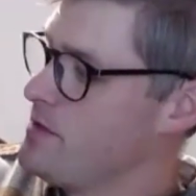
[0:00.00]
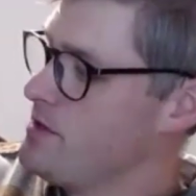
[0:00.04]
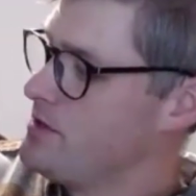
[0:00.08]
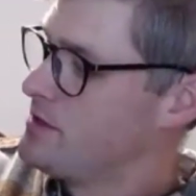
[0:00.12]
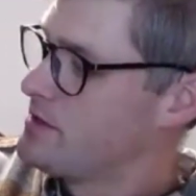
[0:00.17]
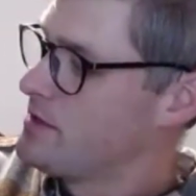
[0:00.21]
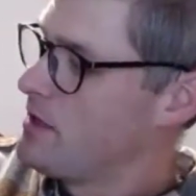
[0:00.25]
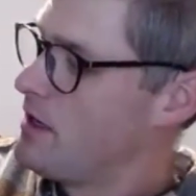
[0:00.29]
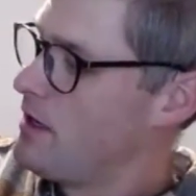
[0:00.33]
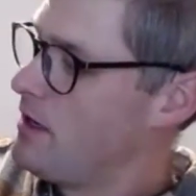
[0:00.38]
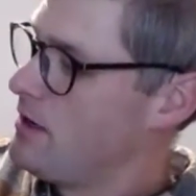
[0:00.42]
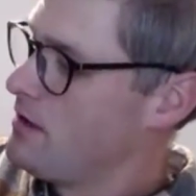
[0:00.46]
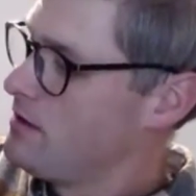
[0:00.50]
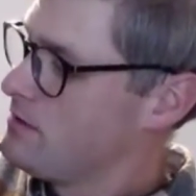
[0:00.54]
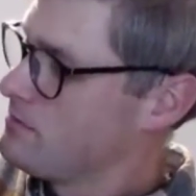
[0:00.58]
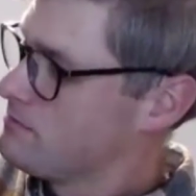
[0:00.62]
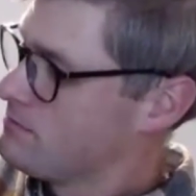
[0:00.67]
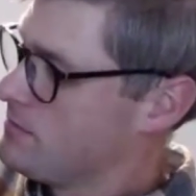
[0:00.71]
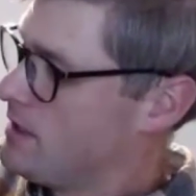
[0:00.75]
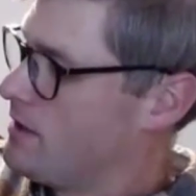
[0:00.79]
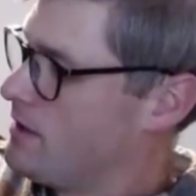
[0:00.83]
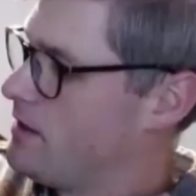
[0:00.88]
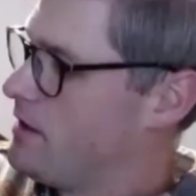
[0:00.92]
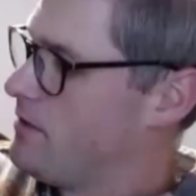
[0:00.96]
You start,
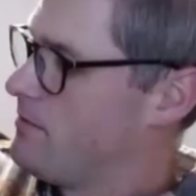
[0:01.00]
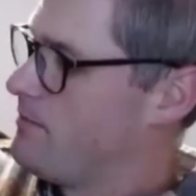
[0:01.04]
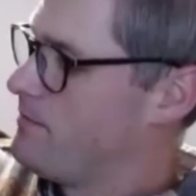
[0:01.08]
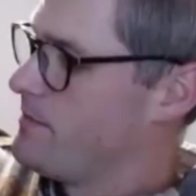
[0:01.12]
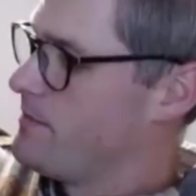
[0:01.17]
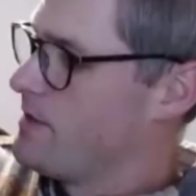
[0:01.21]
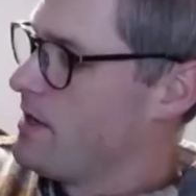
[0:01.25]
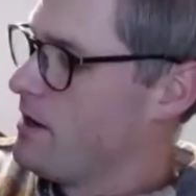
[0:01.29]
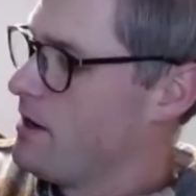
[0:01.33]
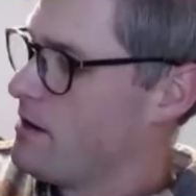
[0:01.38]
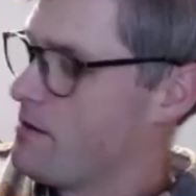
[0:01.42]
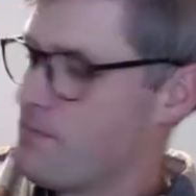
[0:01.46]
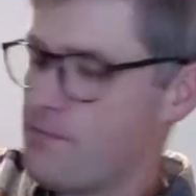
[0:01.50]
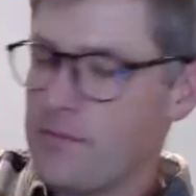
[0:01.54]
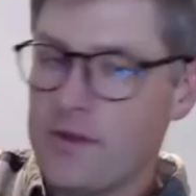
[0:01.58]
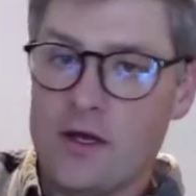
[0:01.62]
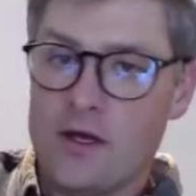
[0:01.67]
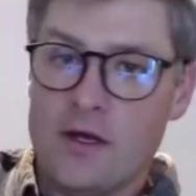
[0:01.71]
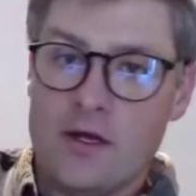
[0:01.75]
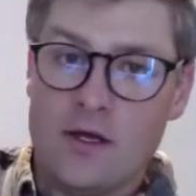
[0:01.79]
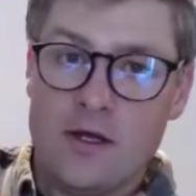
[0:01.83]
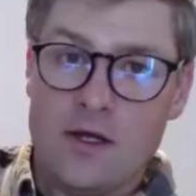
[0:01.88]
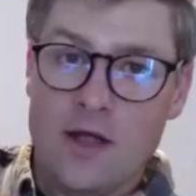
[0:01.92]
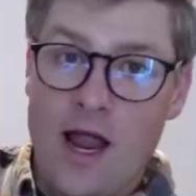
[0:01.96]
I don't know, here,
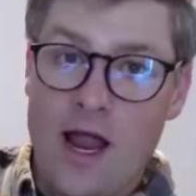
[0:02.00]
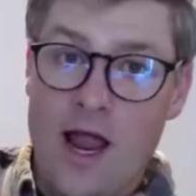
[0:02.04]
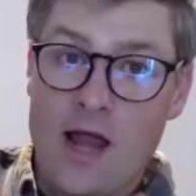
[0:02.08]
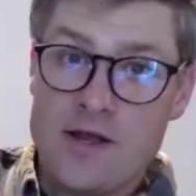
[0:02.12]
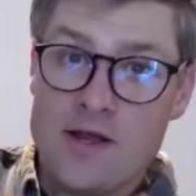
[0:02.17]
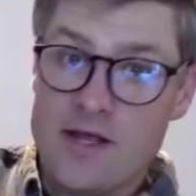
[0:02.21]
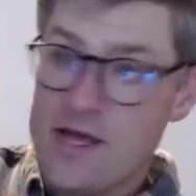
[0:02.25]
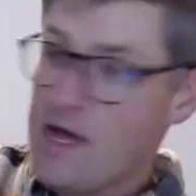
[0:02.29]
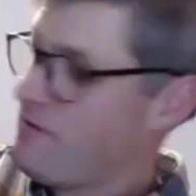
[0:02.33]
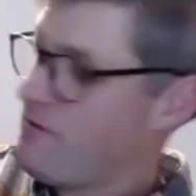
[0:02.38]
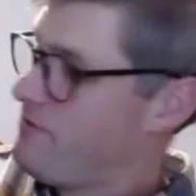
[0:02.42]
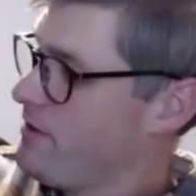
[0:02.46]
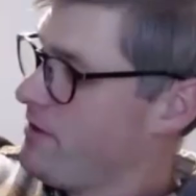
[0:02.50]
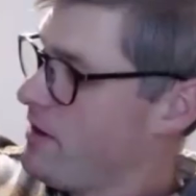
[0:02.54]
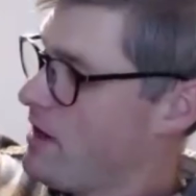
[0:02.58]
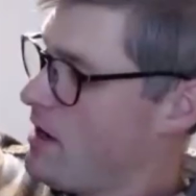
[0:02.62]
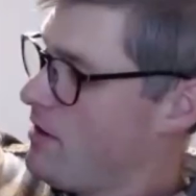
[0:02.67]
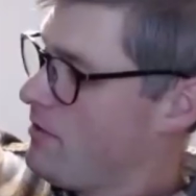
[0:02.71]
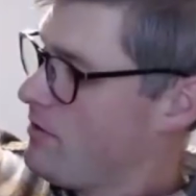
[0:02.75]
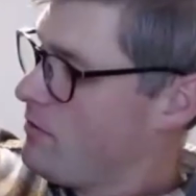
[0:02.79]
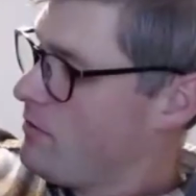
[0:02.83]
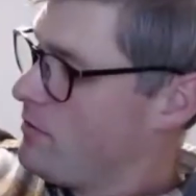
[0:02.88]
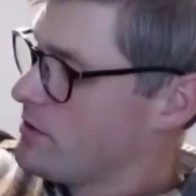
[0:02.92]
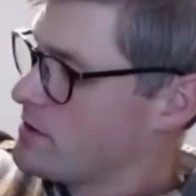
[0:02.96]
and you got to figure
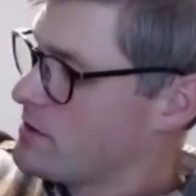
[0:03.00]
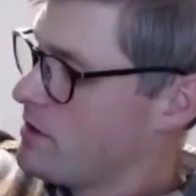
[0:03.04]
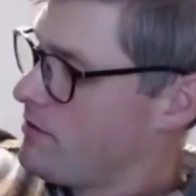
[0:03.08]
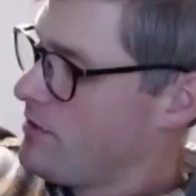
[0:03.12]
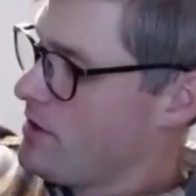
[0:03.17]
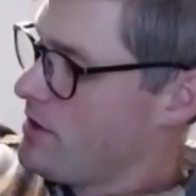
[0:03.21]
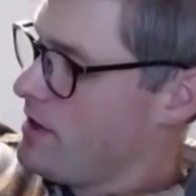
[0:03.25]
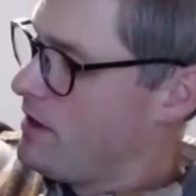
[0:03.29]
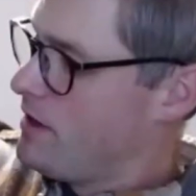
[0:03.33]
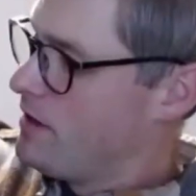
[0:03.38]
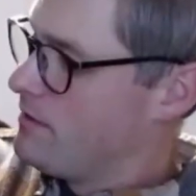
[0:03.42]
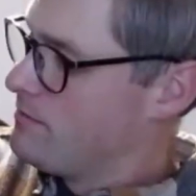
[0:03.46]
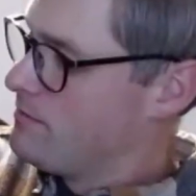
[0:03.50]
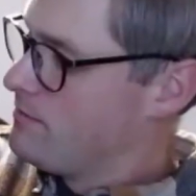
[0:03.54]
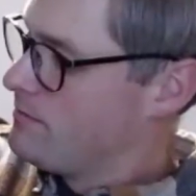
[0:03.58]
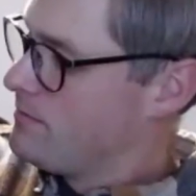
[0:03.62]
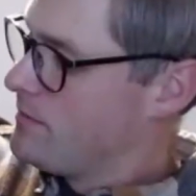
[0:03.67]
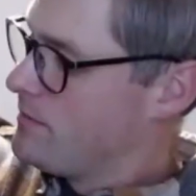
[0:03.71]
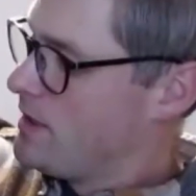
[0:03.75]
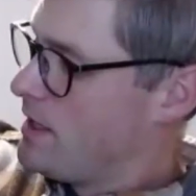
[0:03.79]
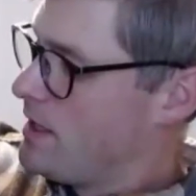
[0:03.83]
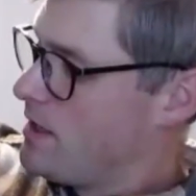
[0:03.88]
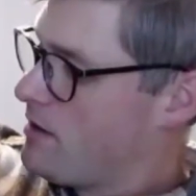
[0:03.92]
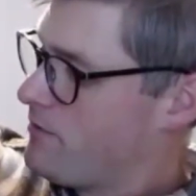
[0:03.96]
out what's over here,
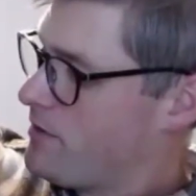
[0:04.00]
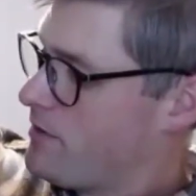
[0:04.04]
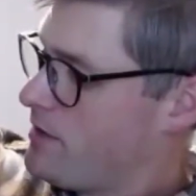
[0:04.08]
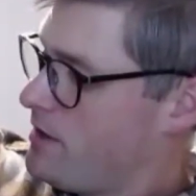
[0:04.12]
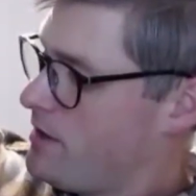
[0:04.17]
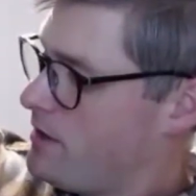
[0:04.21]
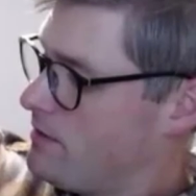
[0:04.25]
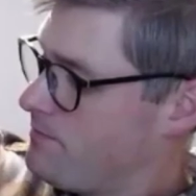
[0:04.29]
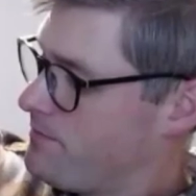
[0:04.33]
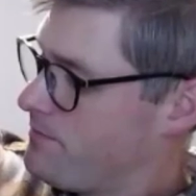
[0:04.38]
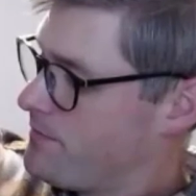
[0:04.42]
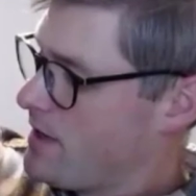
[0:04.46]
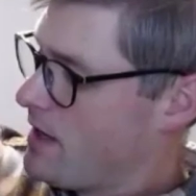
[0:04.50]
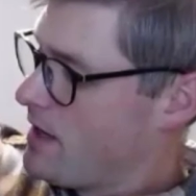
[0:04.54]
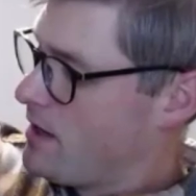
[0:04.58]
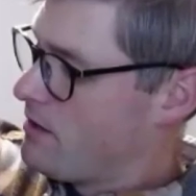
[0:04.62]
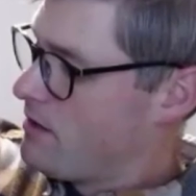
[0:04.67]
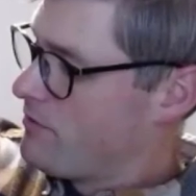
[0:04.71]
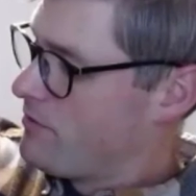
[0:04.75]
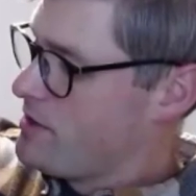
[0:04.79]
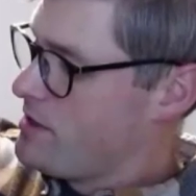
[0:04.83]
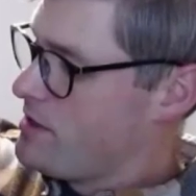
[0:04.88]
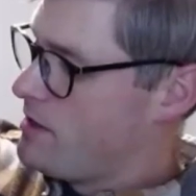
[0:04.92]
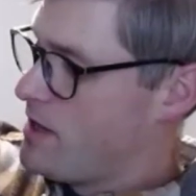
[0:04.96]
and over here, and
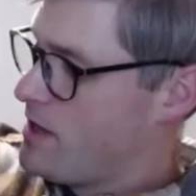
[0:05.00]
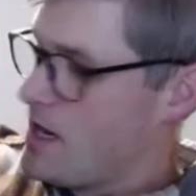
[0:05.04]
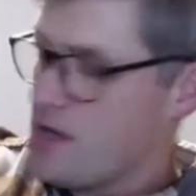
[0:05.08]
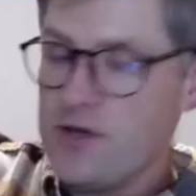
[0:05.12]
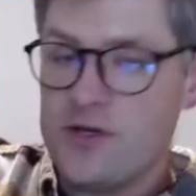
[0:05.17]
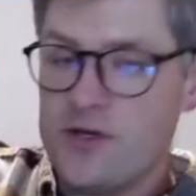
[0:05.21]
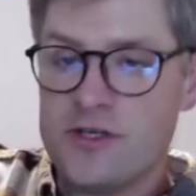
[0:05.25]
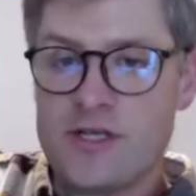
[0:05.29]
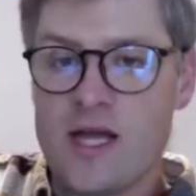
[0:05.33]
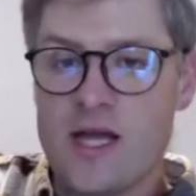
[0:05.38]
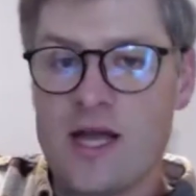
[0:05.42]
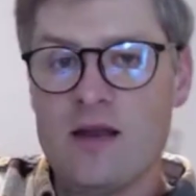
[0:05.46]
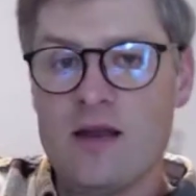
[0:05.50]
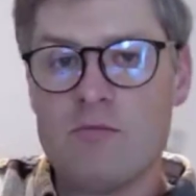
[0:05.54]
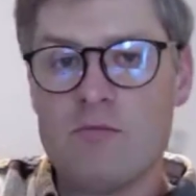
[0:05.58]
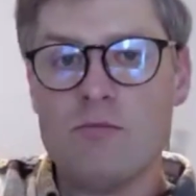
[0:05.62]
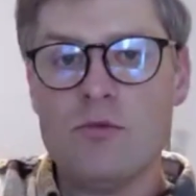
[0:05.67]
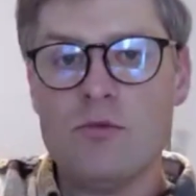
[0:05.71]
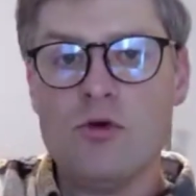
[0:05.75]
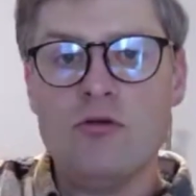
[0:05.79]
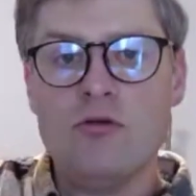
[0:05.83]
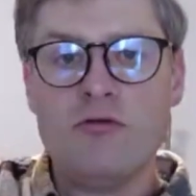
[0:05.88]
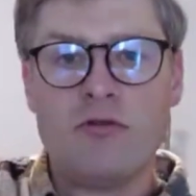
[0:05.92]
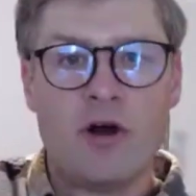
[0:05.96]
over here. And you just kind of
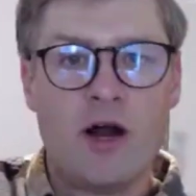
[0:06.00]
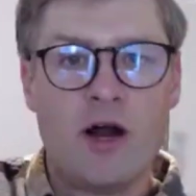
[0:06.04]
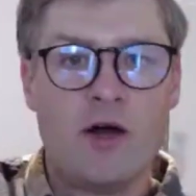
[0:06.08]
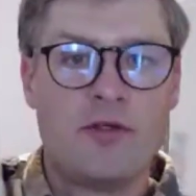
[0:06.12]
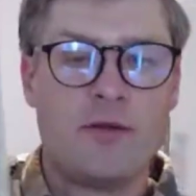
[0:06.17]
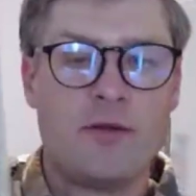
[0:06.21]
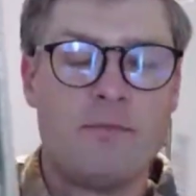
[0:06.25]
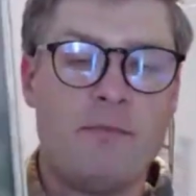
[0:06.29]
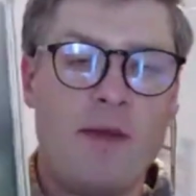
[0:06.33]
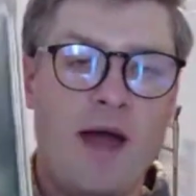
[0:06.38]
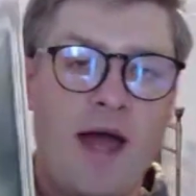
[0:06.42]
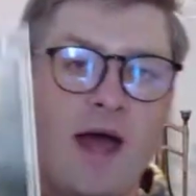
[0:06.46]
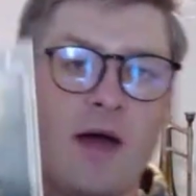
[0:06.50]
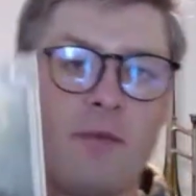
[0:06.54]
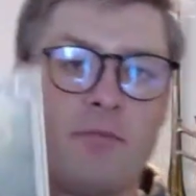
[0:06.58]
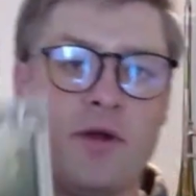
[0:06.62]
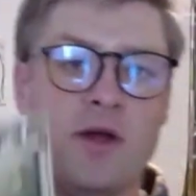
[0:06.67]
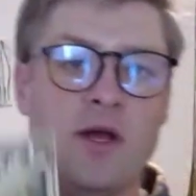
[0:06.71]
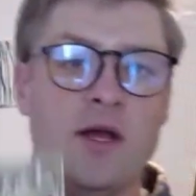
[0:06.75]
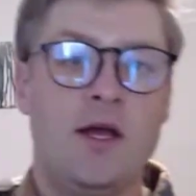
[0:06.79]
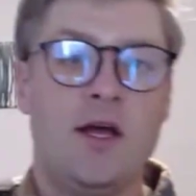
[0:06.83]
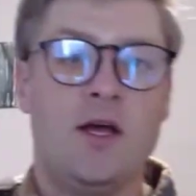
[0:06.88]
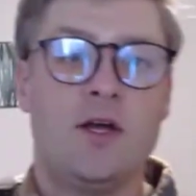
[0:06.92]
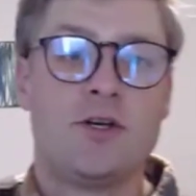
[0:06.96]
move around the map
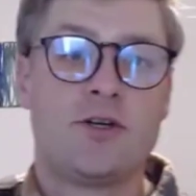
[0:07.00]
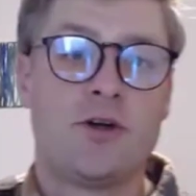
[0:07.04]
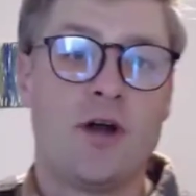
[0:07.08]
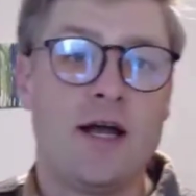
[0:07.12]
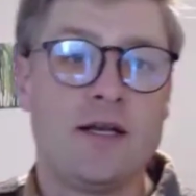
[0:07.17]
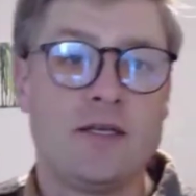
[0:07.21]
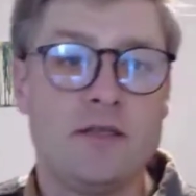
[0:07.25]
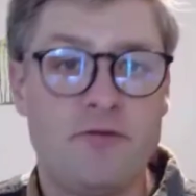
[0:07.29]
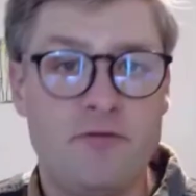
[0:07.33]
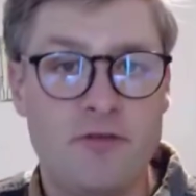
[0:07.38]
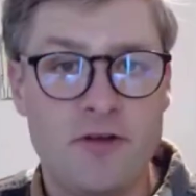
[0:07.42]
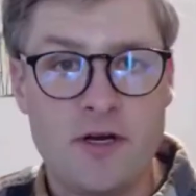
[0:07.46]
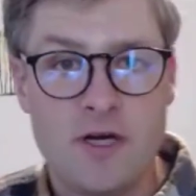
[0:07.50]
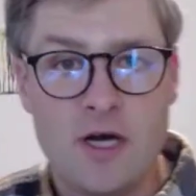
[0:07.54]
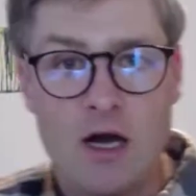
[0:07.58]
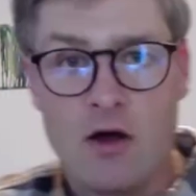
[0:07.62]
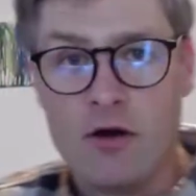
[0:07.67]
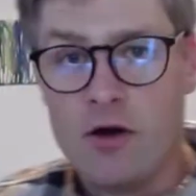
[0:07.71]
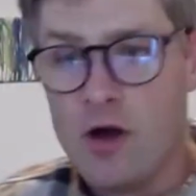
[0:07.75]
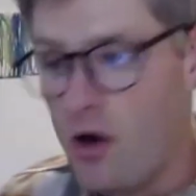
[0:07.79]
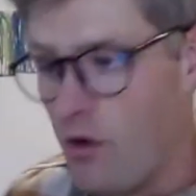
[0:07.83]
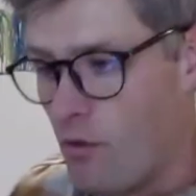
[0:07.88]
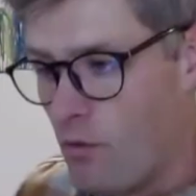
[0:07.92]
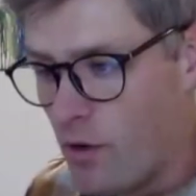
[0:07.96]
trying to figure
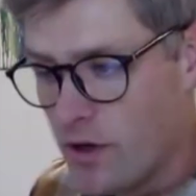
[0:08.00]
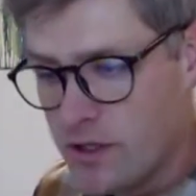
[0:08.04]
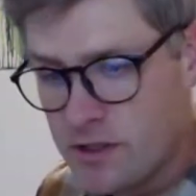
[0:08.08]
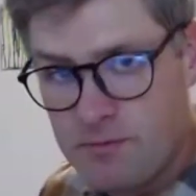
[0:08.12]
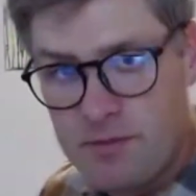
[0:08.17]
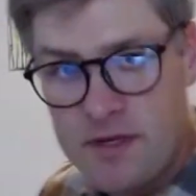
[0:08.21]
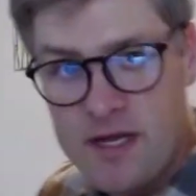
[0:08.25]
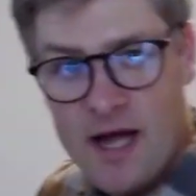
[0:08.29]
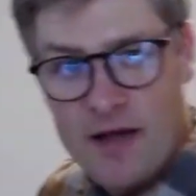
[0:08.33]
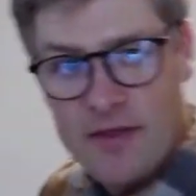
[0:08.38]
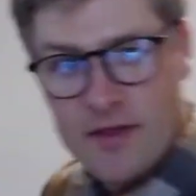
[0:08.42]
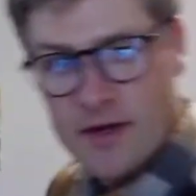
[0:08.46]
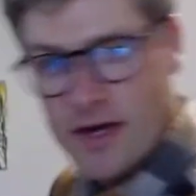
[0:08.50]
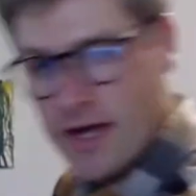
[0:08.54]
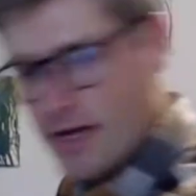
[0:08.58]
out, oh, what's beyond the